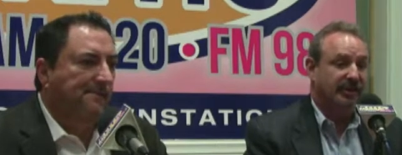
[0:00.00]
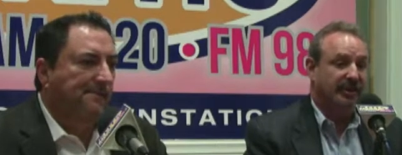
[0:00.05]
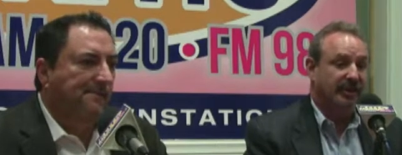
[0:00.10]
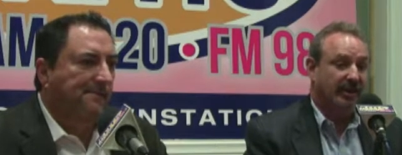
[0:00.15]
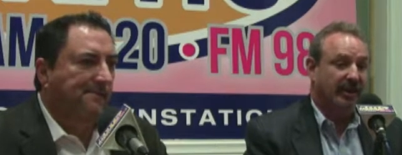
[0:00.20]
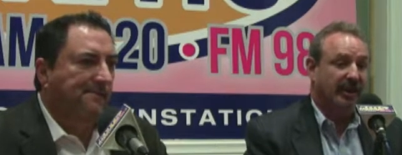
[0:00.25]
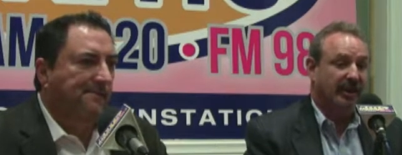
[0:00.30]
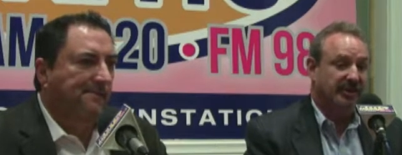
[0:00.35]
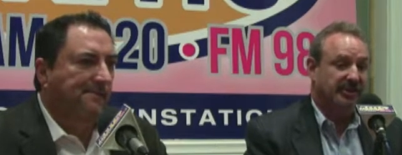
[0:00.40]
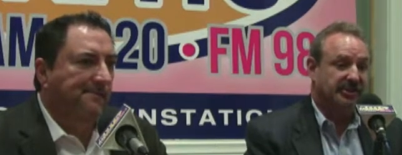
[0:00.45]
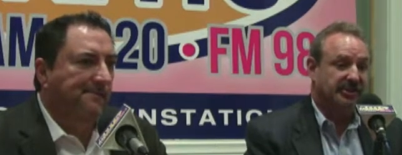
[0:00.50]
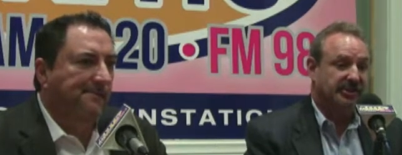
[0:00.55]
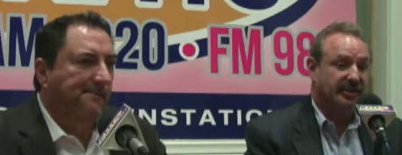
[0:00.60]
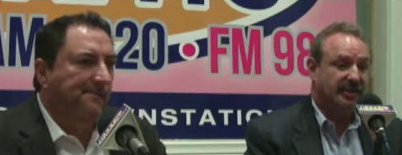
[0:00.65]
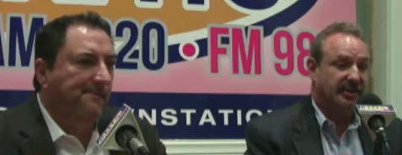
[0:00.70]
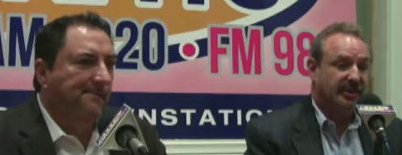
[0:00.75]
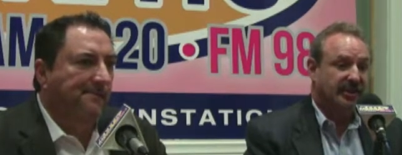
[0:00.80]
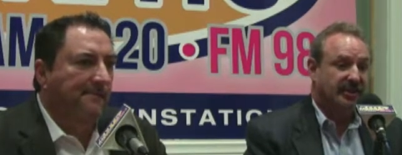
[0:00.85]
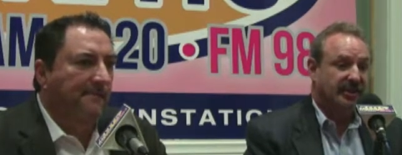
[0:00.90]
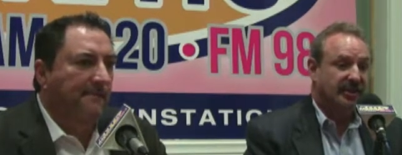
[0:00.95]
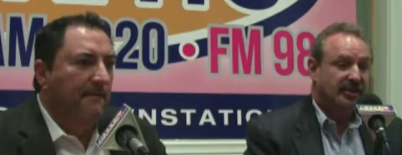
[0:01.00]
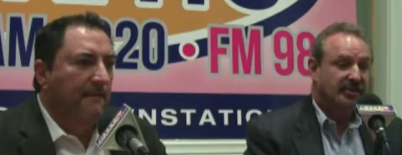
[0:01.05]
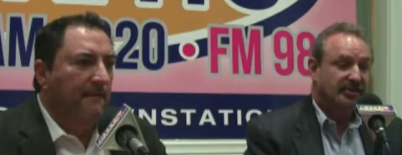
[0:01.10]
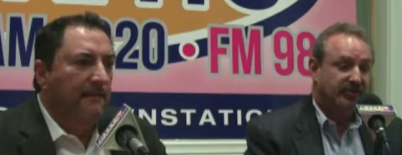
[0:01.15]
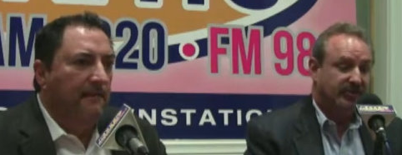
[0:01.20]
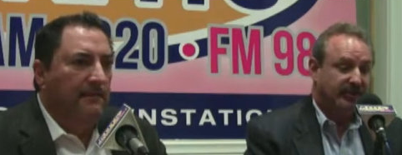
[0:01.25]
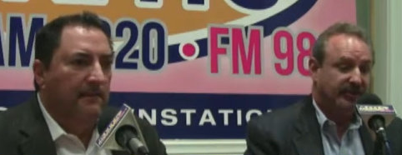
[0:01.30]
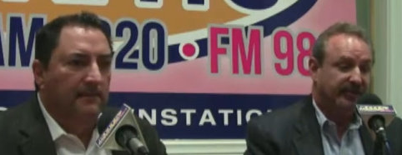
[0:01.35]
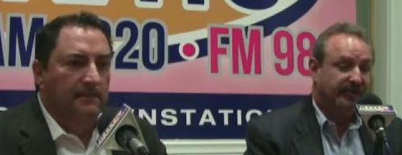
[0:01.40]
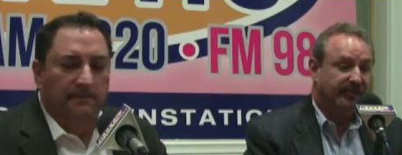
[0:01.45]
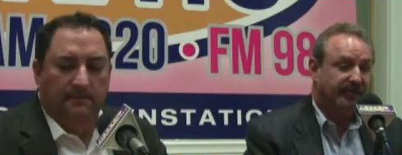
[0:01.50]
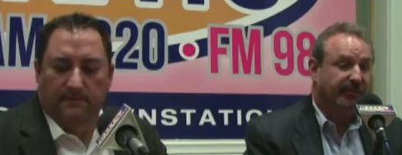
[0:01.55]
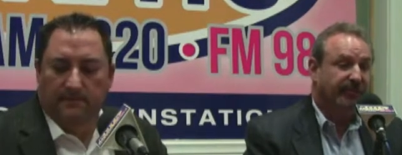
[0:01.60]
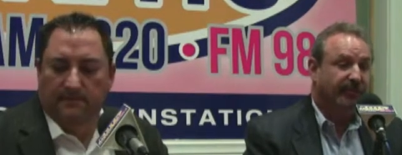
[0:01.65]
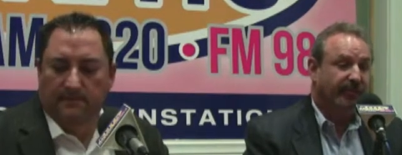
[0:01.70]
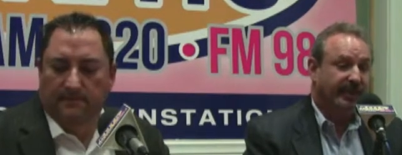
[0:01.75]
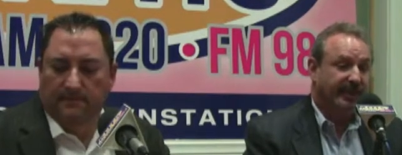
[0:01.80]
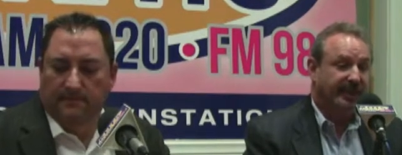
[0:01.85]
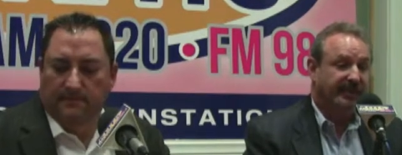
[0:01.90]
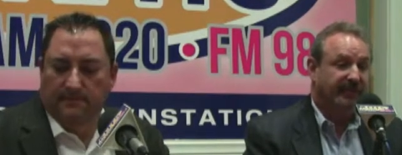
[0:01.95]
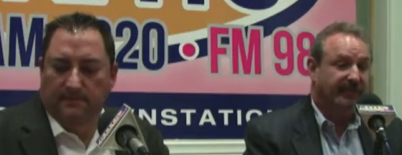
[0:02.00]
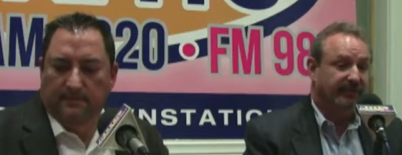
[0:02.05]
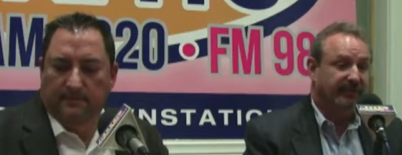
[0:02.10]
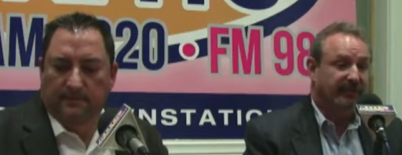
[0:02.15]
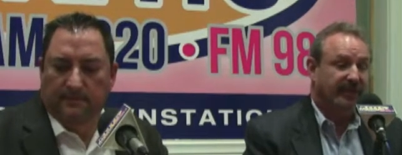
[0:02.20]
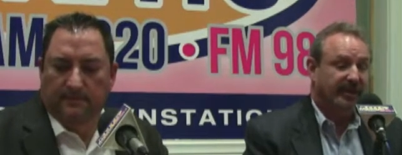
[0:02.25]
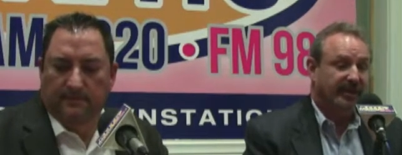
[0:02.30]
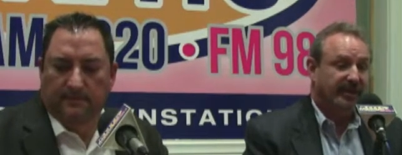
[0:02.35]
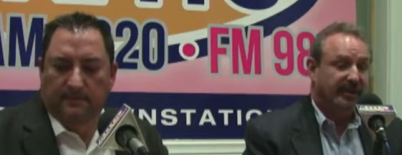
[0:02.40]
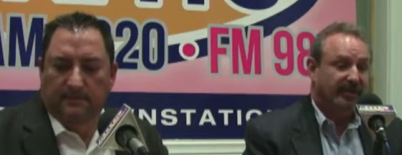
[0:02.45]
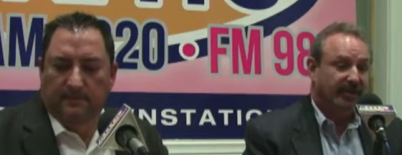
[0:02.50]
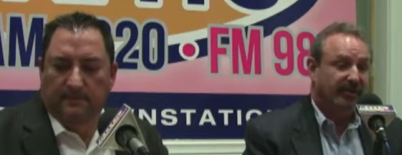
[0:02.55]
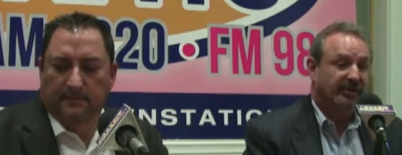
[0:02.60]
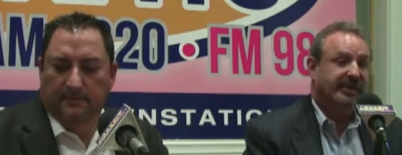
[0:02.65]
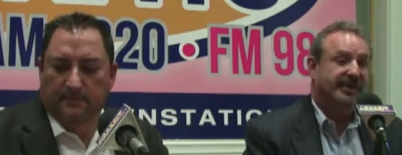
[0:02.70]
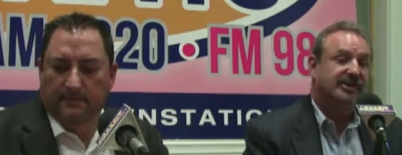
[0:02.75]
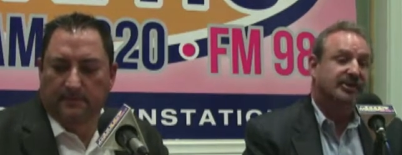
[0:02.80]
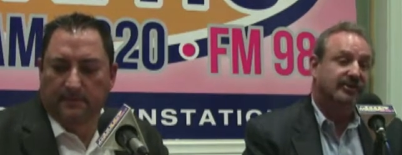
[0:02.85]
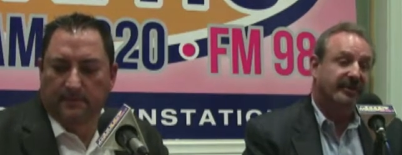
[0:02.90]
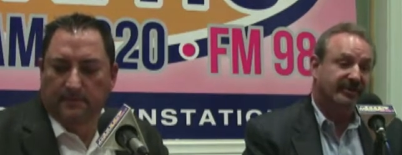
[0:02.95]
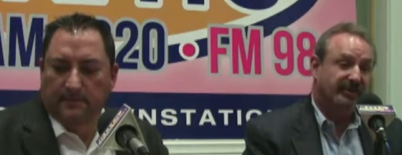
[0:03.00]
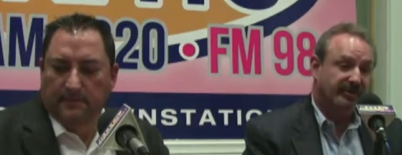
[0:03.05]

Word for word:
Speaker 1: costs, so it's free. Oh. You know, they still have to